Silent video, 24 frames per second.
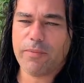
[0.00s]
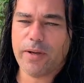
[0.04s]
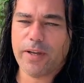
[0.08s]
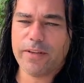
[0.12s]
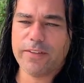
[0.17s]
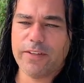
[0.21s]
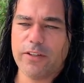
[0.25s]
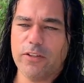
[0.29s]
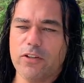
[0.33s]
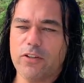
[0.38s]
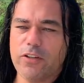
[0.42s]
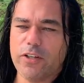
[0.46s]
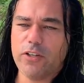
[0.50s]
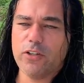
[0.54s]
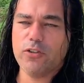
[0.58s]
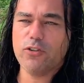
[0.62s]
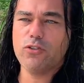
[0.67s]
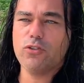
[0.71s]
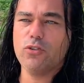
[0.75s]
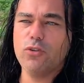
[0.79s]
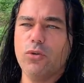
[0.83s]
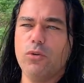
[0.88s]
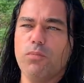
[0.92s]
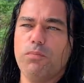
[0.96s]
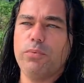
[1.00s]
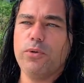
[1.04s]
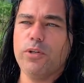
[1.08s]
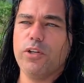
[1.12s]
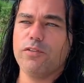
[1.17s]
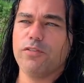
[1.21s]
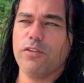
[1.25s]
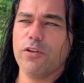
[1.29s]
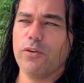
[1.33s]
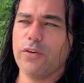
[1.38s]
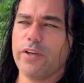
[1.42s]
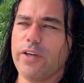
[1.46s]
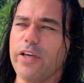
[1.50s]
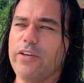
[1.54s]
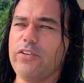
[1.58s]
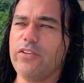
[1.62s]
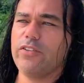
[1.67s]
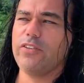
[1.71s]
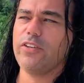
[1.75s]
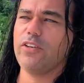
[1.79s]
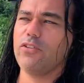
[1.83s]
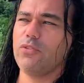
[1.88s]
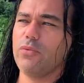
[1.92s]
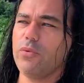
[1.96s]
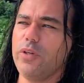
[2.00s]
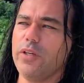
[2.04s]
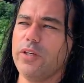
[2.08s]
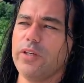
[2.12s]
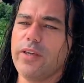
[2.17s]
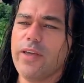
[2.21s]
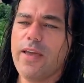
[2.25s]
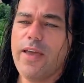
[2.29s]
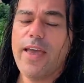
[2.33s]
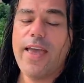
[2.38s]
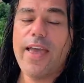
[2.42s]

I did already two beautiful locations this week,